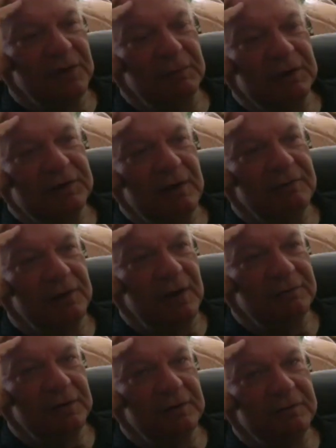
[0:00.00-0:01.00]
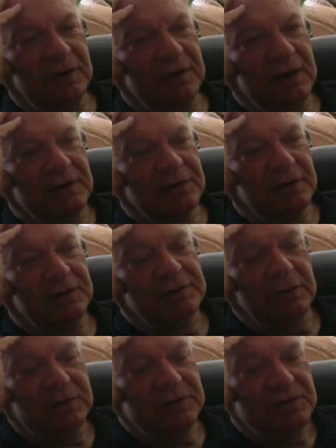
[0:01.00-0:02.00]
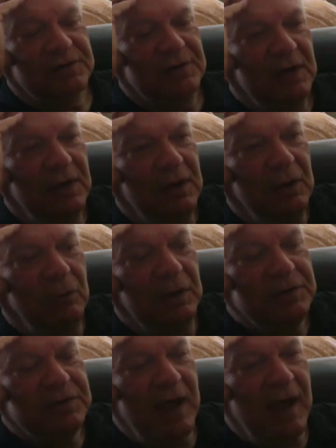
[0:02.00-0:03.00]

going to be tough enough to defend as it is. So it's just what you